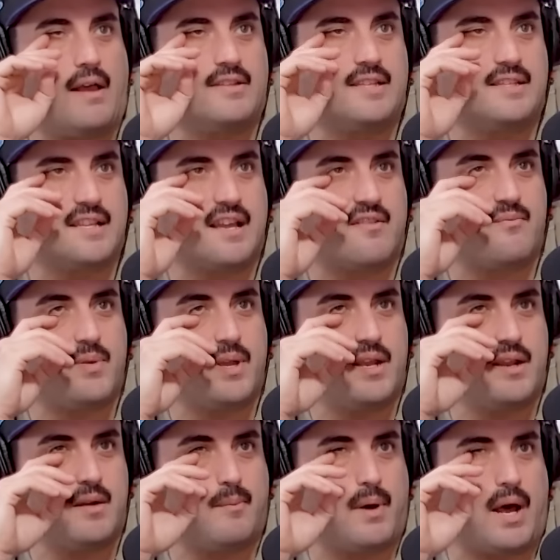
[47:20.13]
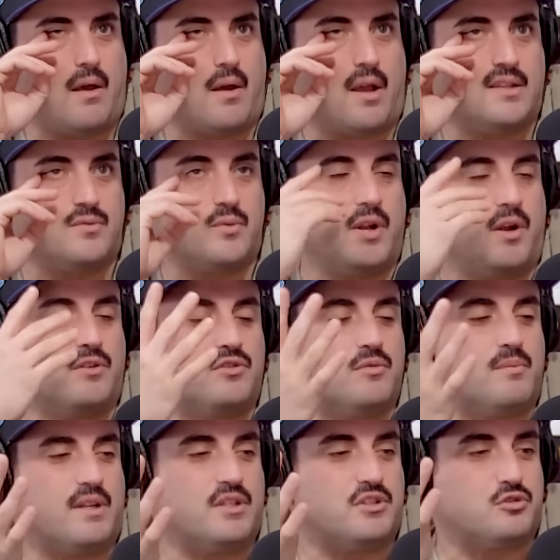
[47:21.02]
since I've peed in a bottle because we don't do
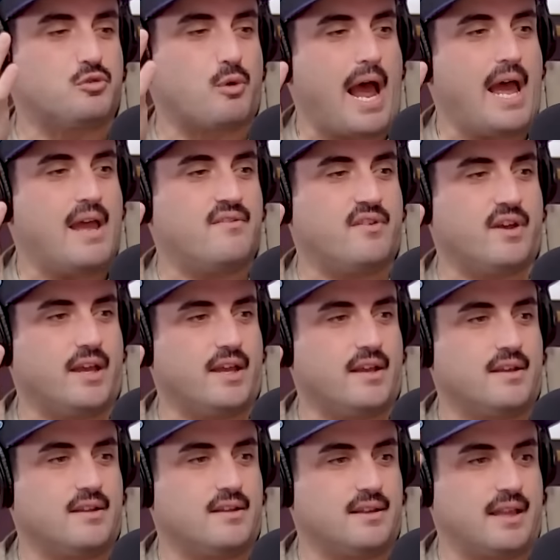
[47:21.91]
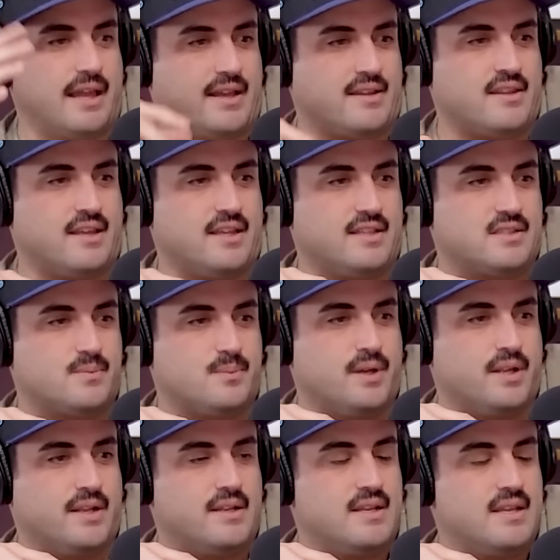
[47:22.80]
much driving like this.
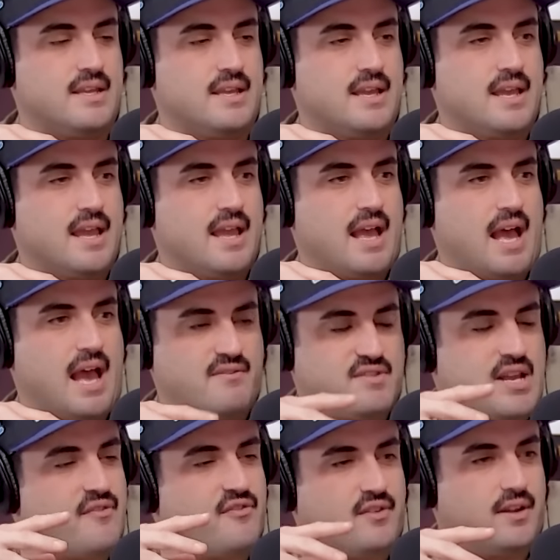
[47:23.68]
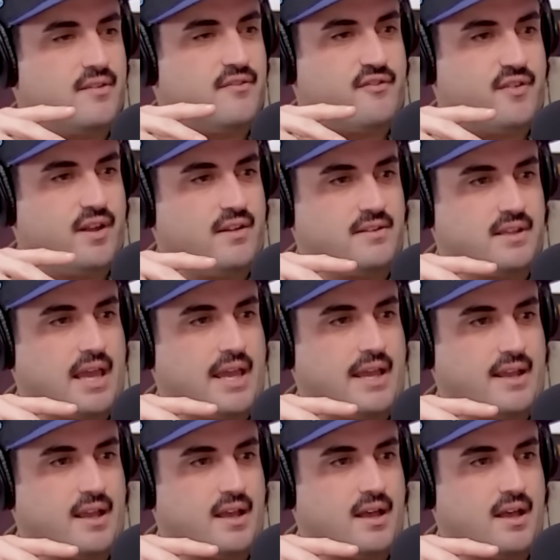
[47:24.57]
But I've definitely filled
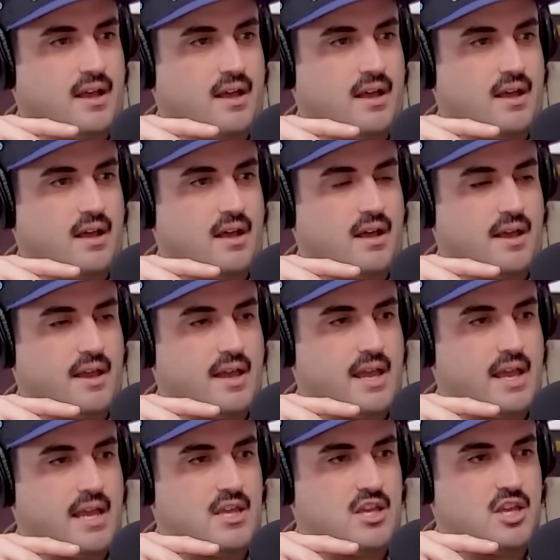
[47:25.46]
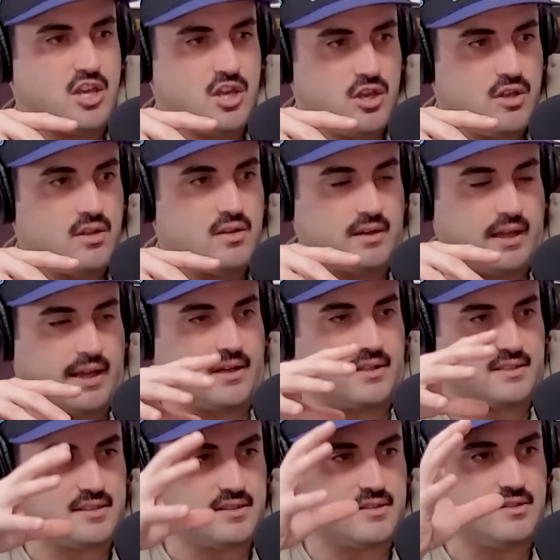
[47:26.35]
like a like a
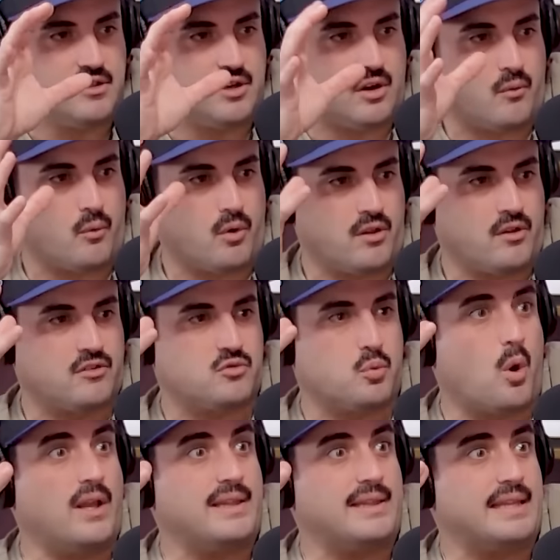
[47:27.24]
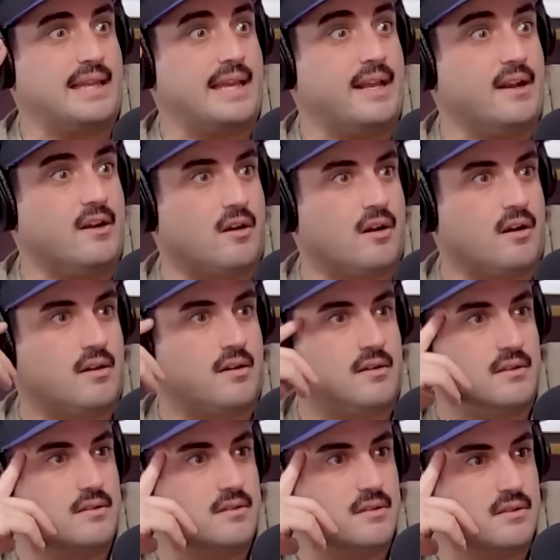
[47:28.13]
you know one like of those one liter.
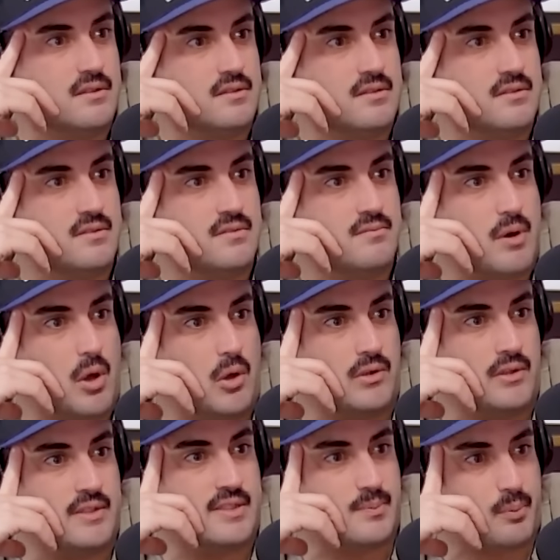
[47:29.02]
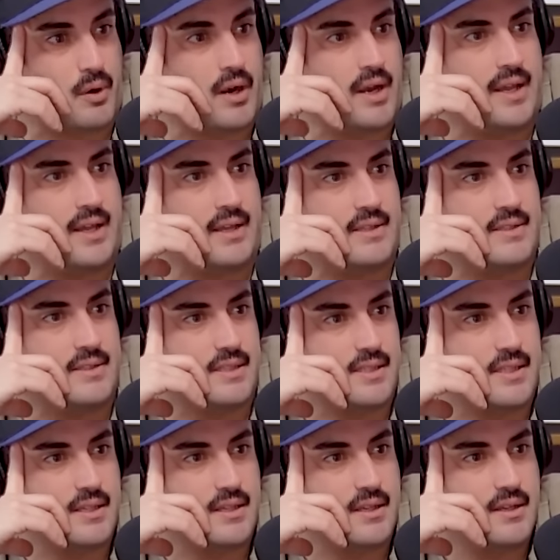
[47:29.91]
Oh, okay. Poland Springs.
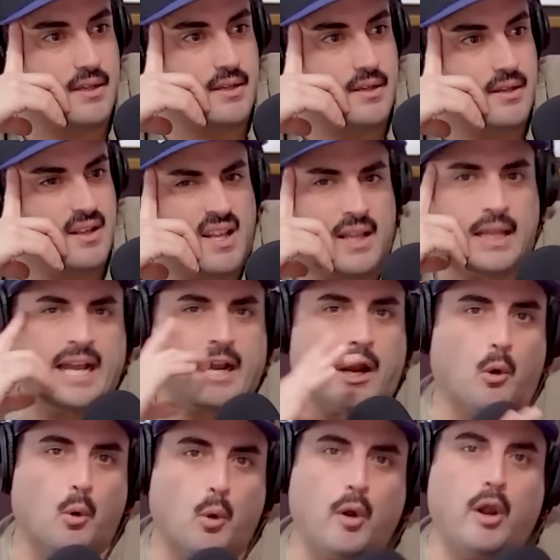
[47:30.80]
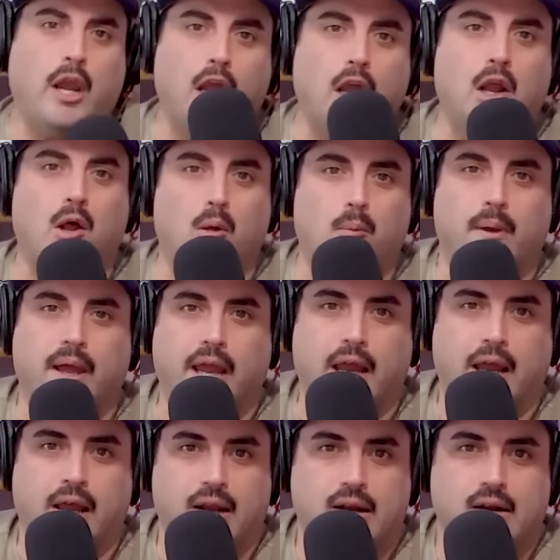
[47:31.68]
Wow. Like a real man.